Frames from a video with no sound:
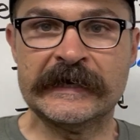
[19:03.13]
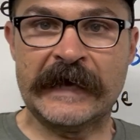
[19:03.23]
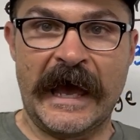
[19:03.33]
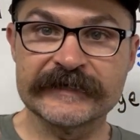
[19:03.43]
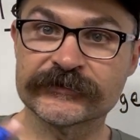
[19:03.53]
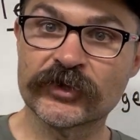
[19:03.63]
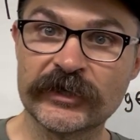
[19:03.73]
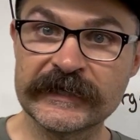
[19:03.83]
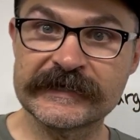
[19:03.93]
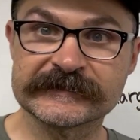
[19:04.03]
As
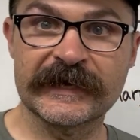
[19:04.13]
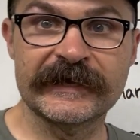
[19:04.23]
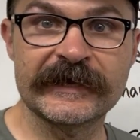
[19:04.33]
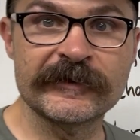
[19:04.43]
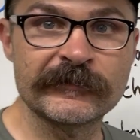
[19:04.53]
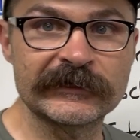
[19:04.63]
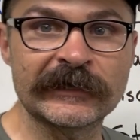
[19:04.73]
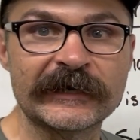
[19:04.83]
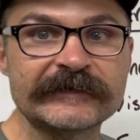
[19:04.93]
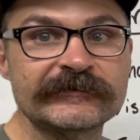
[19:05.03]
nerdy as I am,
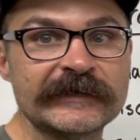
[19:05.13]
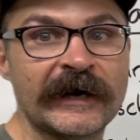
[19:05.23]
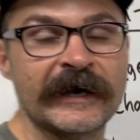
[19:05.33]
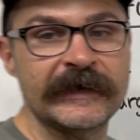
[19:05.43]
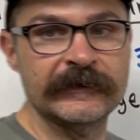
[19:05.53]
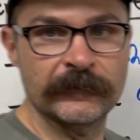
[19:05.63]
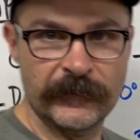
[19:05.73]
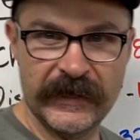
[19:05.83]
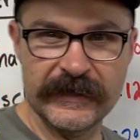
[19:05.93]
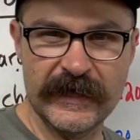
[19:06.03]
not even I
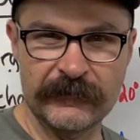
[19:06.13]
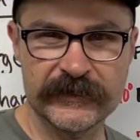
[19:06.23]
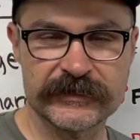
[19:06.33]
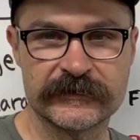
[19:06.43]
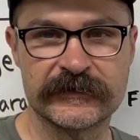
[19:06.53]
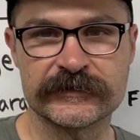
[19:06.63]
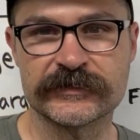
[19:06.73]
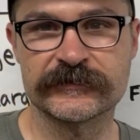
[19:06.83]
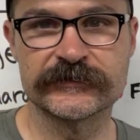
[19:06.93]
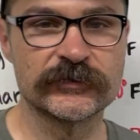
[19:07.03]
pay that much
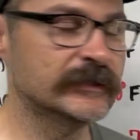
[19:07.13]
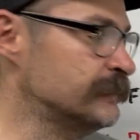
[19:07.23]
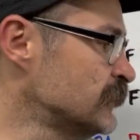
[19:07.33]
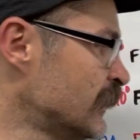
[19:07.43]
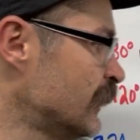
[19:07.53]
attention to it.